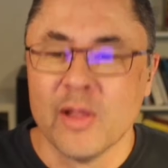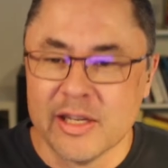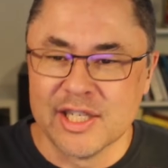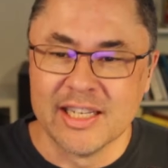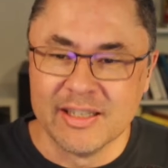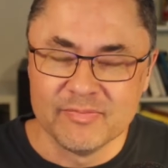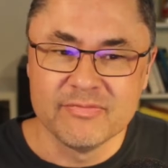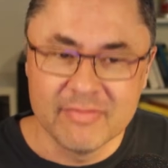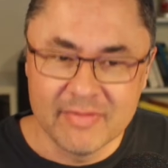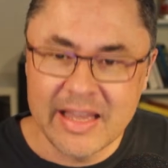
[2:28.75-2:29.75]
Framework.
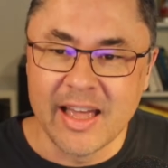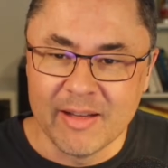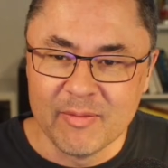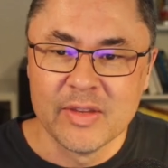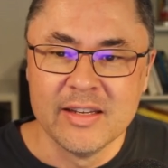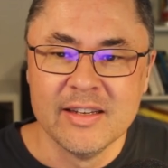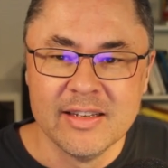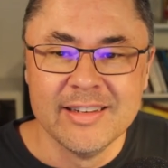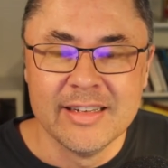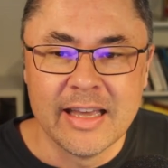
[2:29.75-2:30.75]
It's this framework.
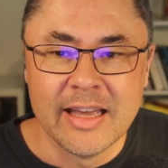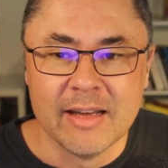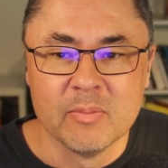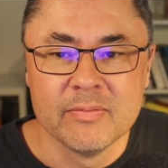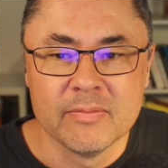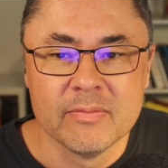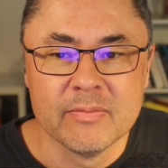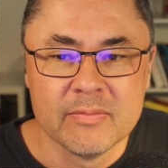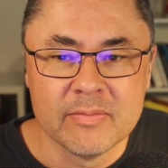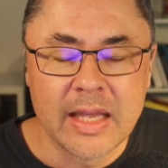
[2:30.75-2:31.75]
It's this matrix.
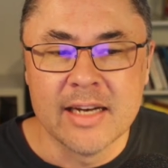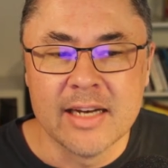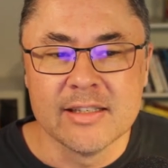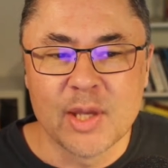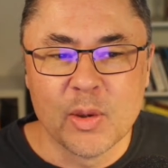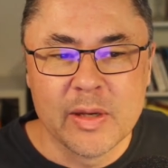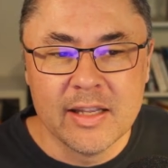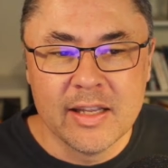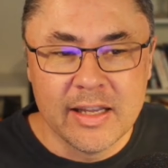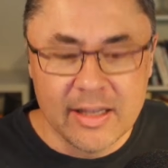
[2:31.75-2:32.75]
It's, it's not
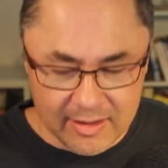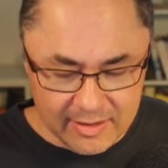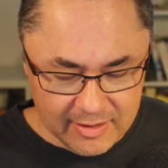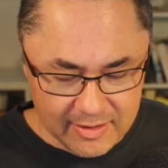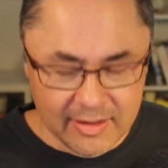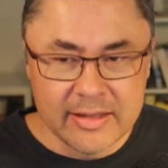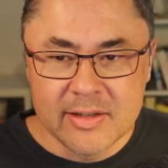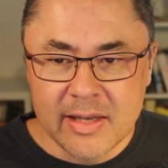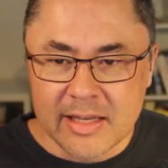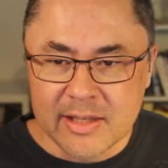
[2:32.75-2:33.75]
just vibes. Yeah.
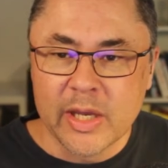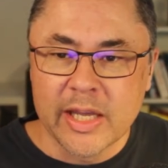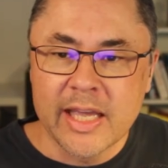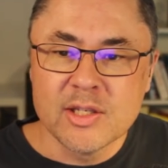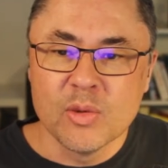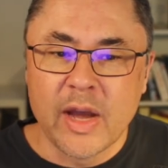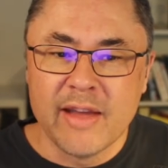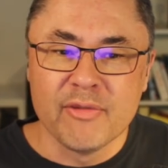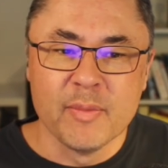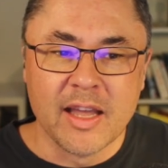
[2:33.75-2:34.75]
Yeah. So it gets away
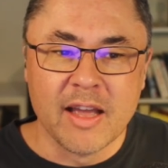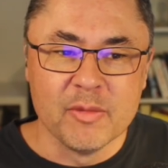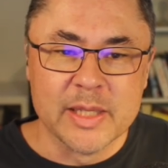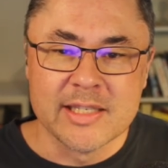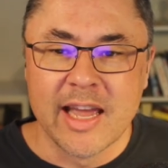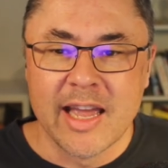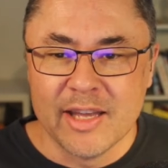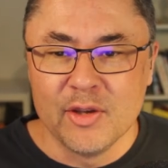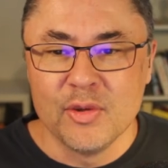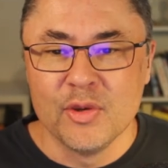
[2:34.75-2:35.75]
from the government
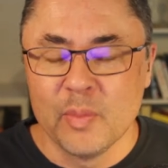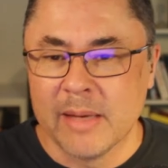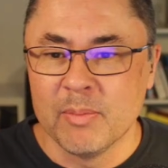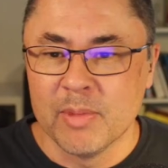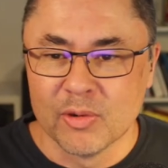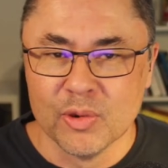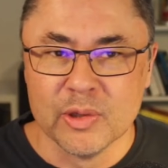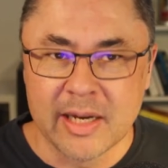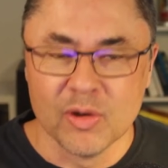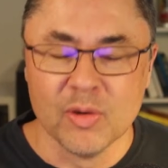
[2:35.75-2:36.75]
saying you people are all
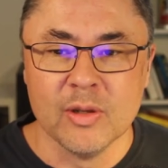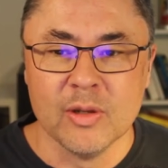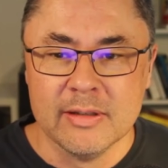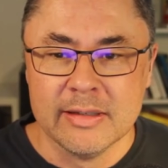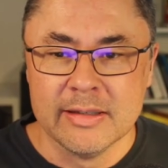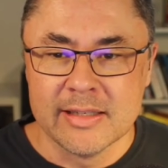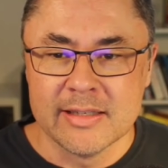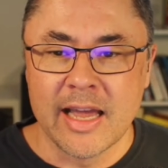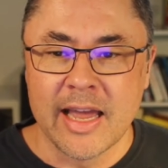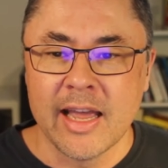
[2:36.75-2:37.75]
terrible. It's
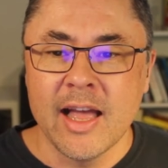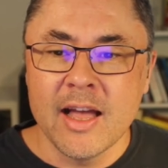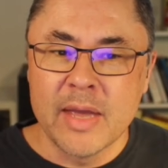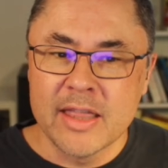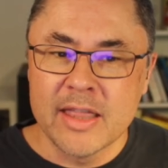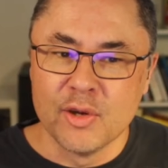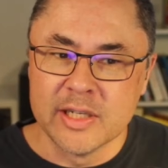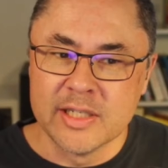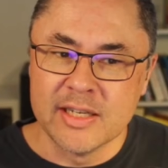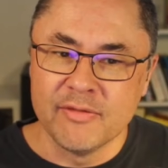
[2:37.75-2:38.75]
saying our
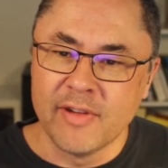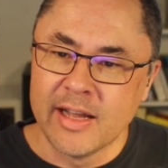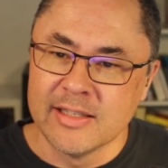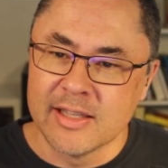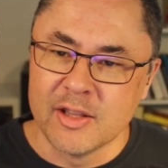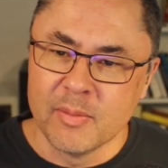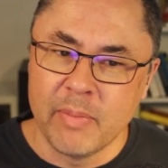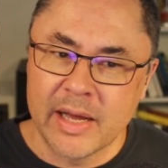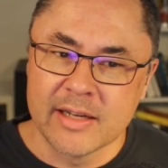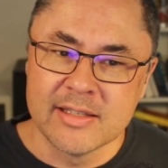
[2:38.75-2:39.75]
methodology finds that the
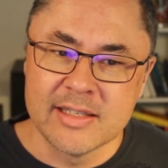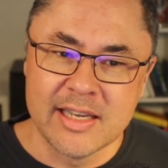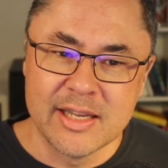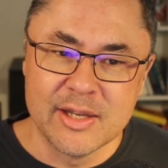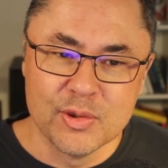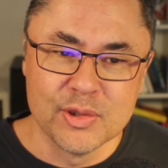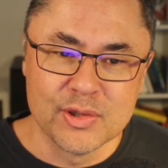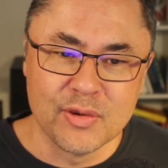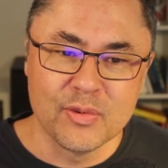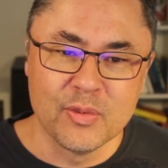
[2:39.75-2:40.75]
bugs in your
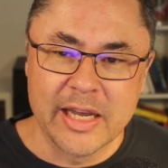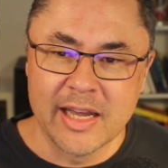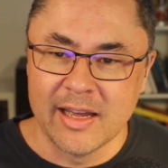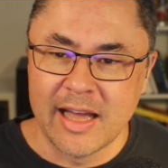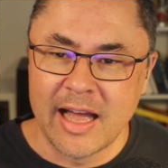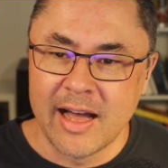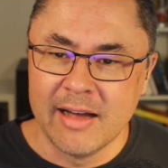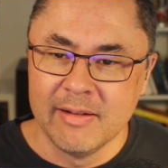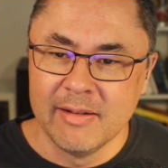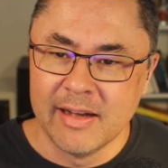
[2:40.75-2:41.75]
software are
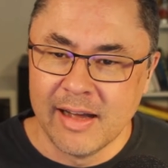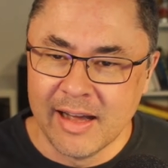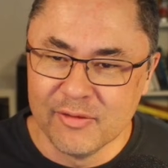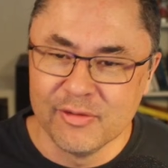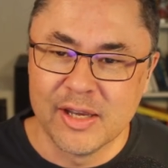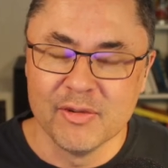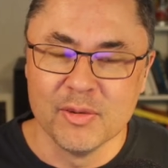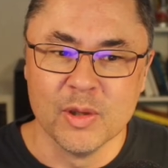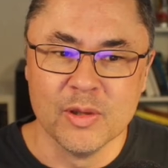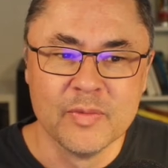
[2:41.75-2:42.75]

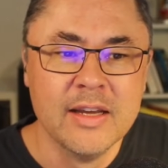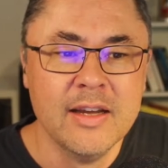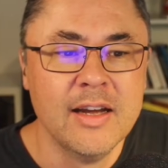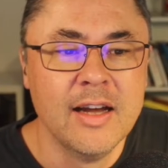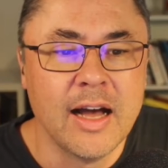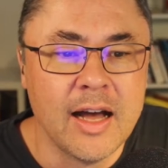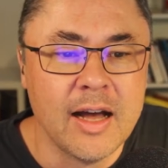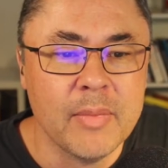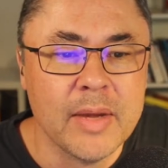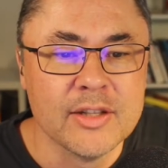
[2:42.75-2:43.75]
unforgivable.
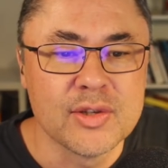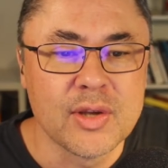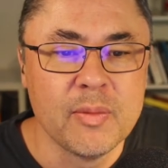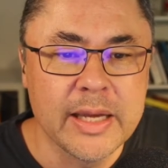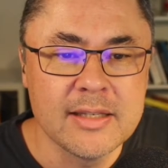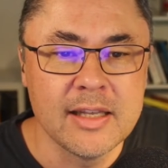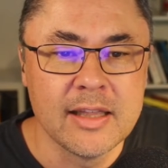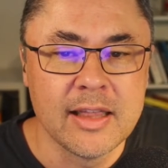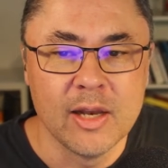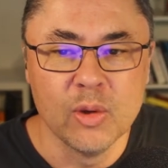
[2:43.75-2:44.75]
And so basically
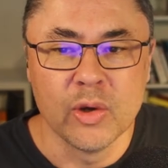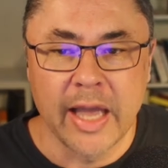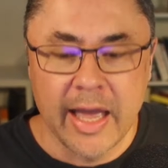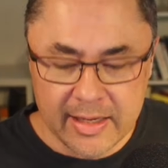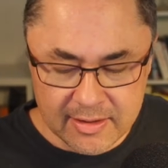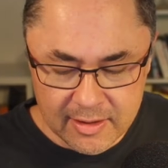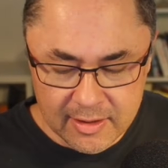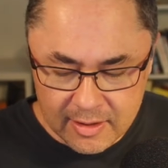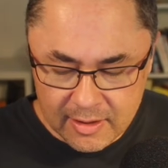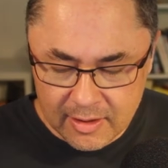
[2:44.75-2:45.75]
they look at,
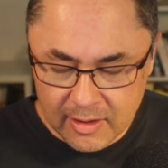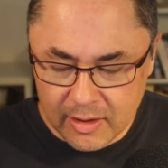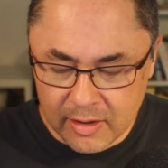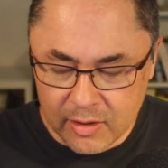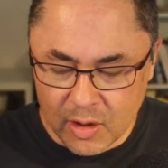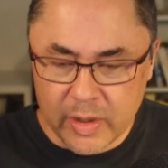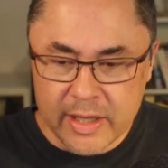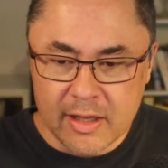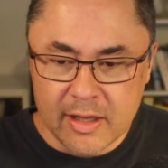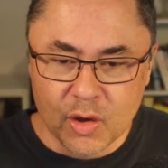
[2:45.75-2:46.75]
what are
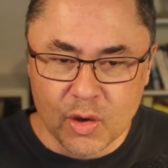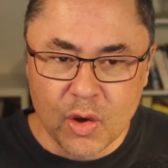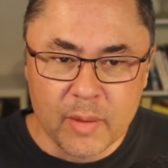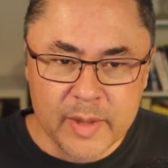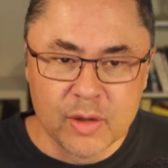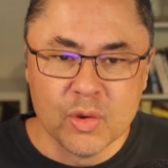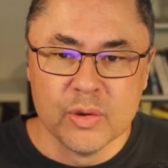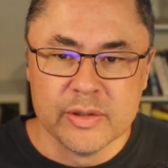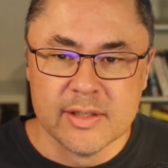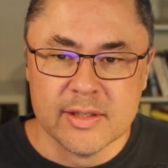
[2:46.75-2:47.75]
the common
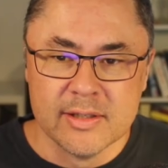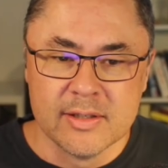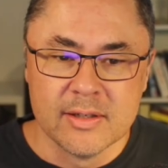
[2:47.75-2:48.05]
causes